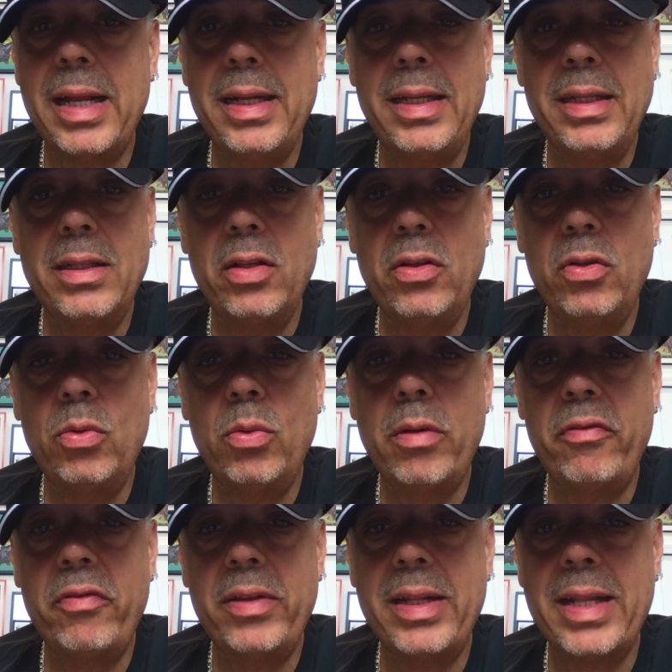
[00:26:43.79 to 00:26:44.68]
need to do
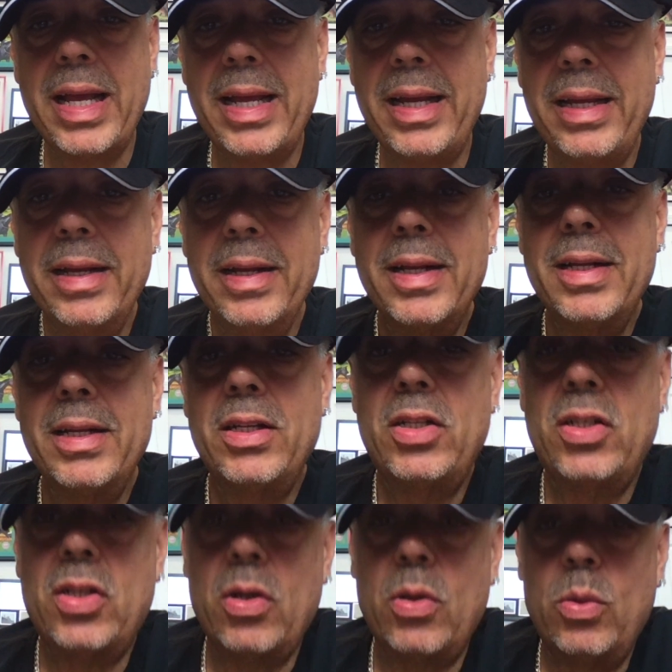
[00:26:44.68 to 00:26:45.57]
every day.
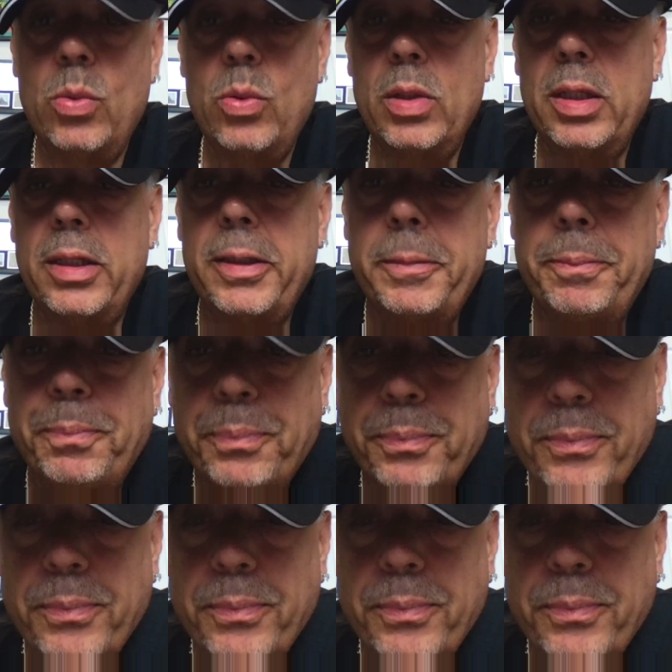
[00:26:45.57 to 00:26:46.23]
So